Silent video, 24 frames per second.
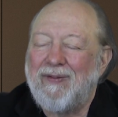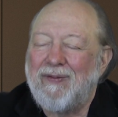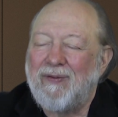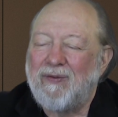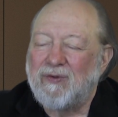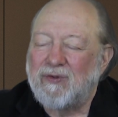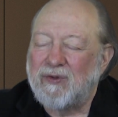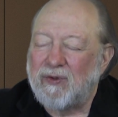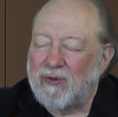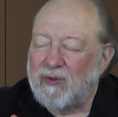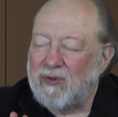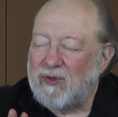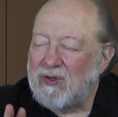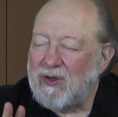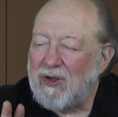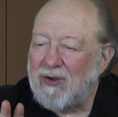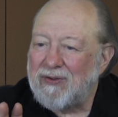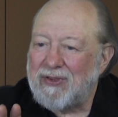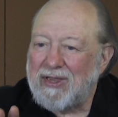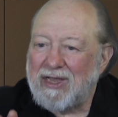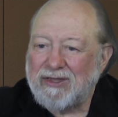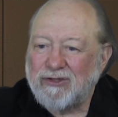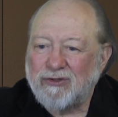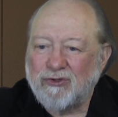So you know
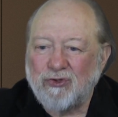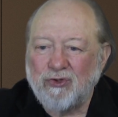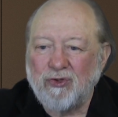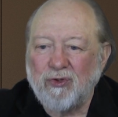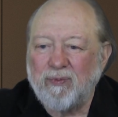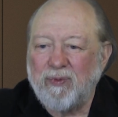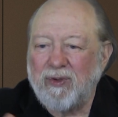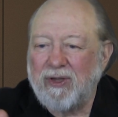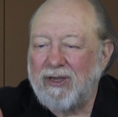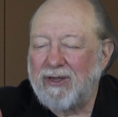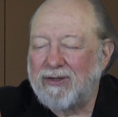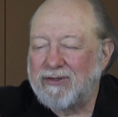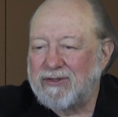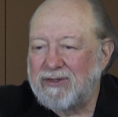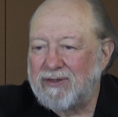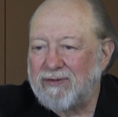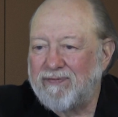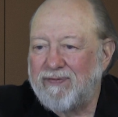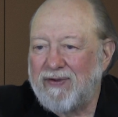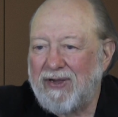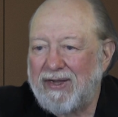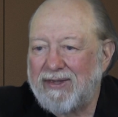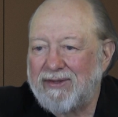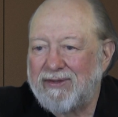that's true because of the
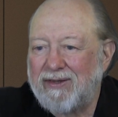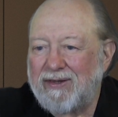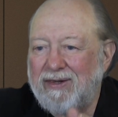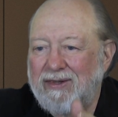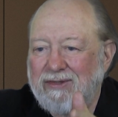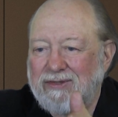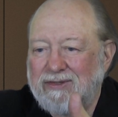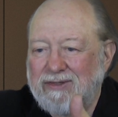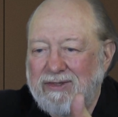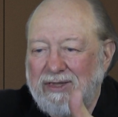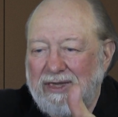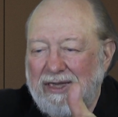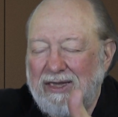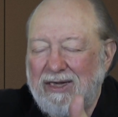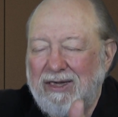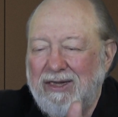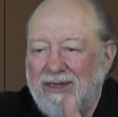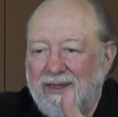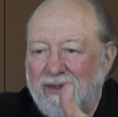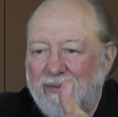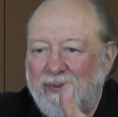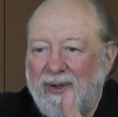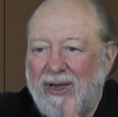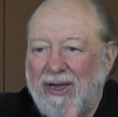fact that it's
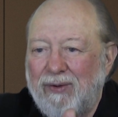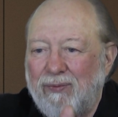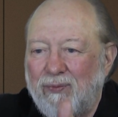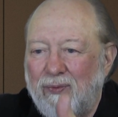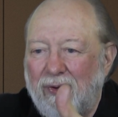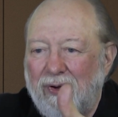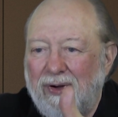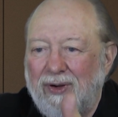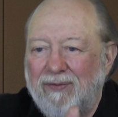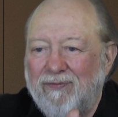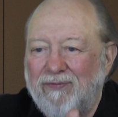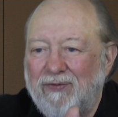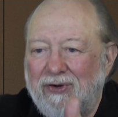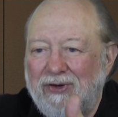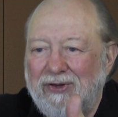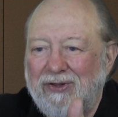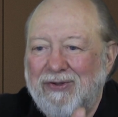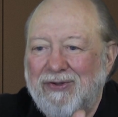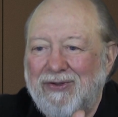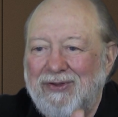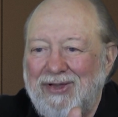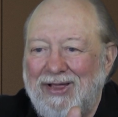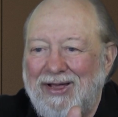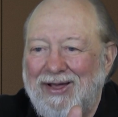hitting the back wall in
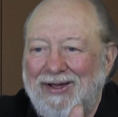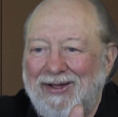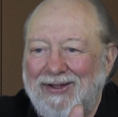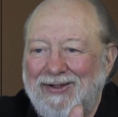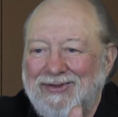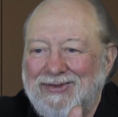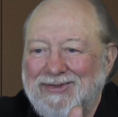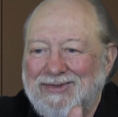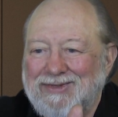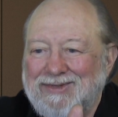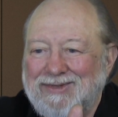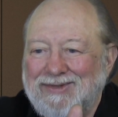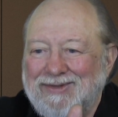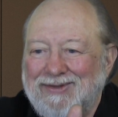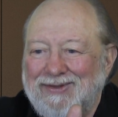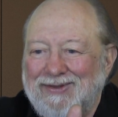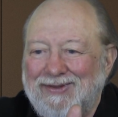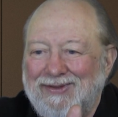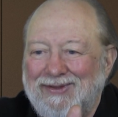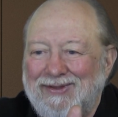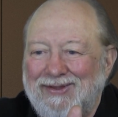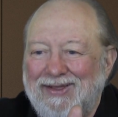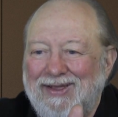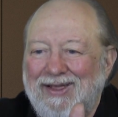vertical lines.
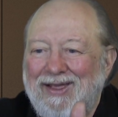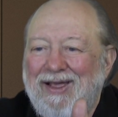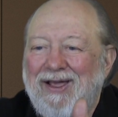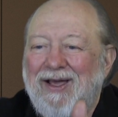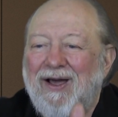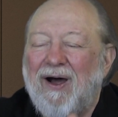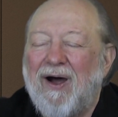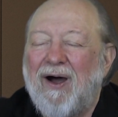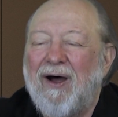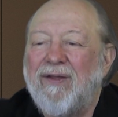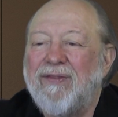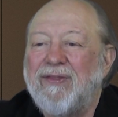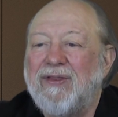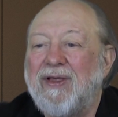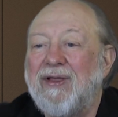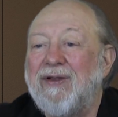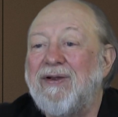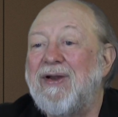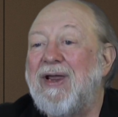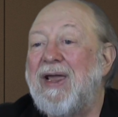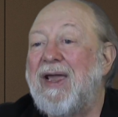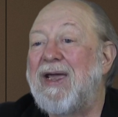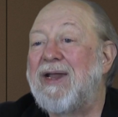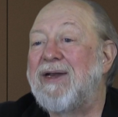On the
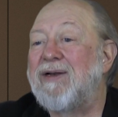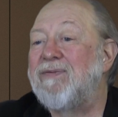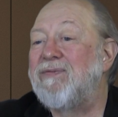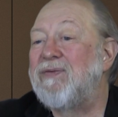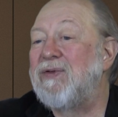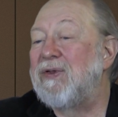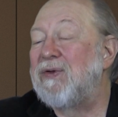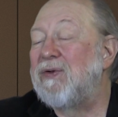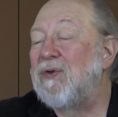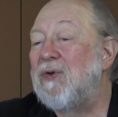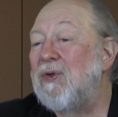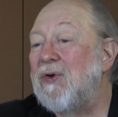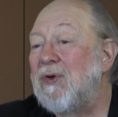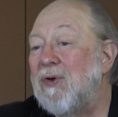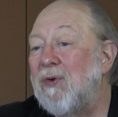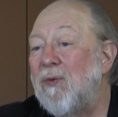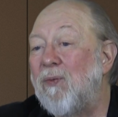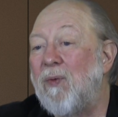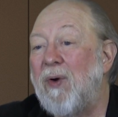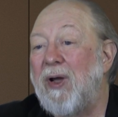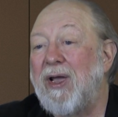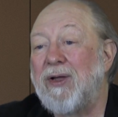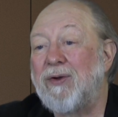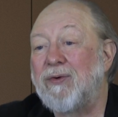other hand, if you look
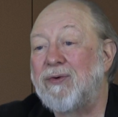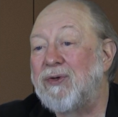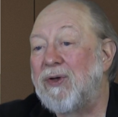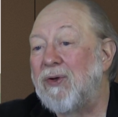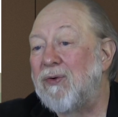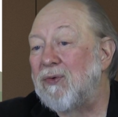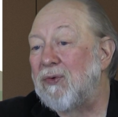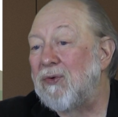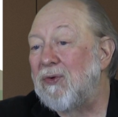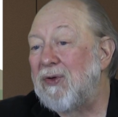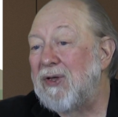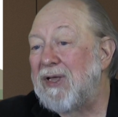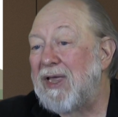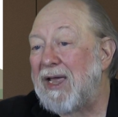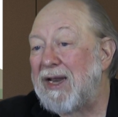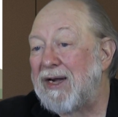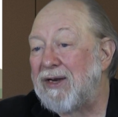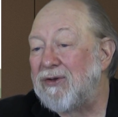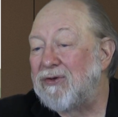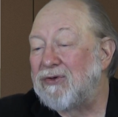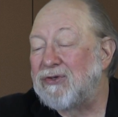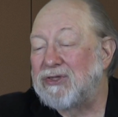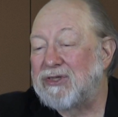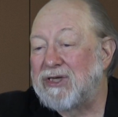away or don't look at
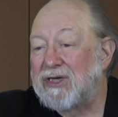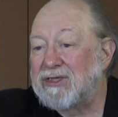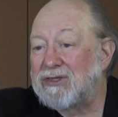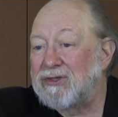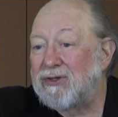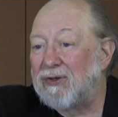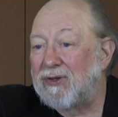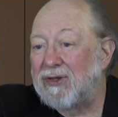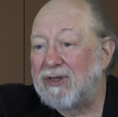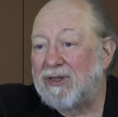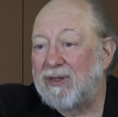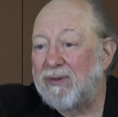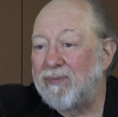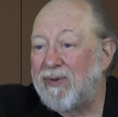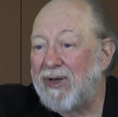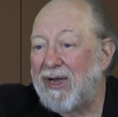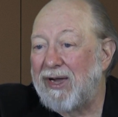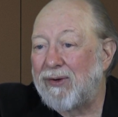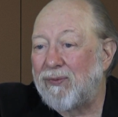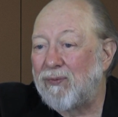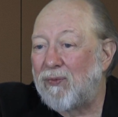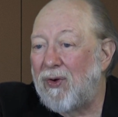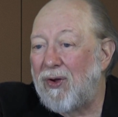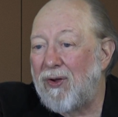it, you just look at the
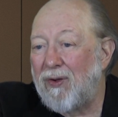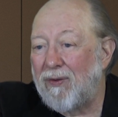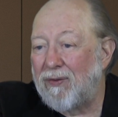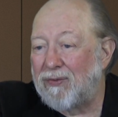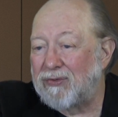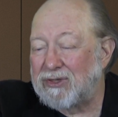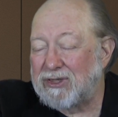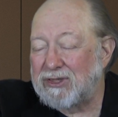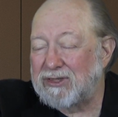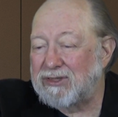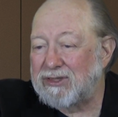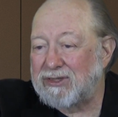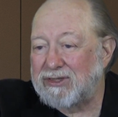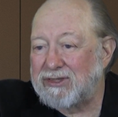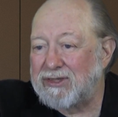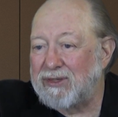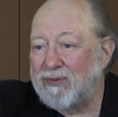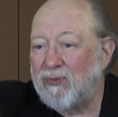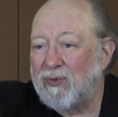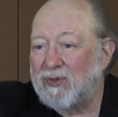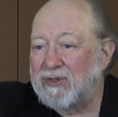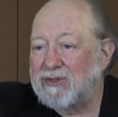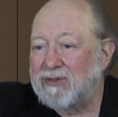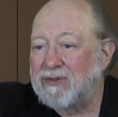back wall just to see
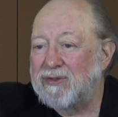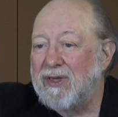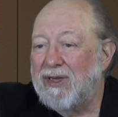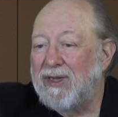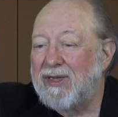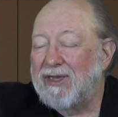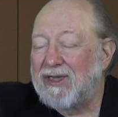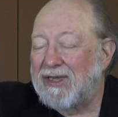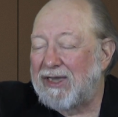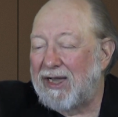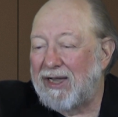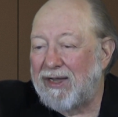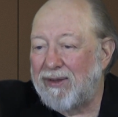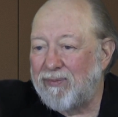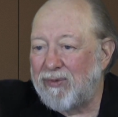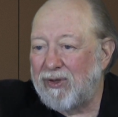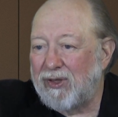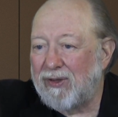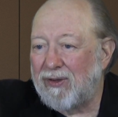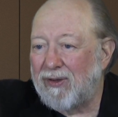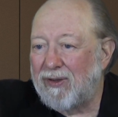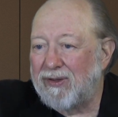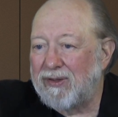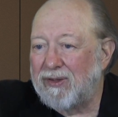what's
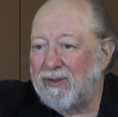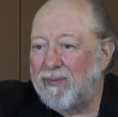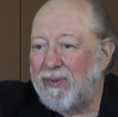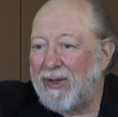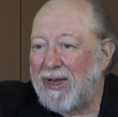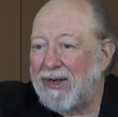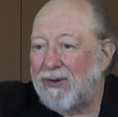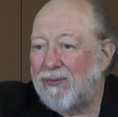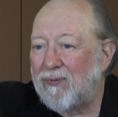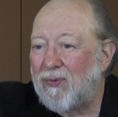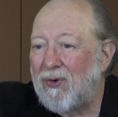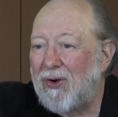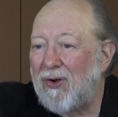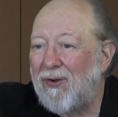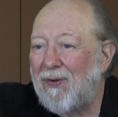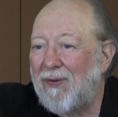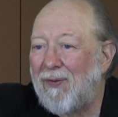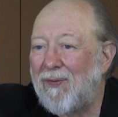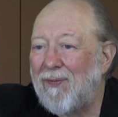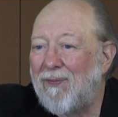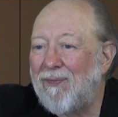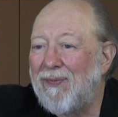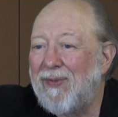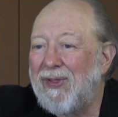coming on the back wall,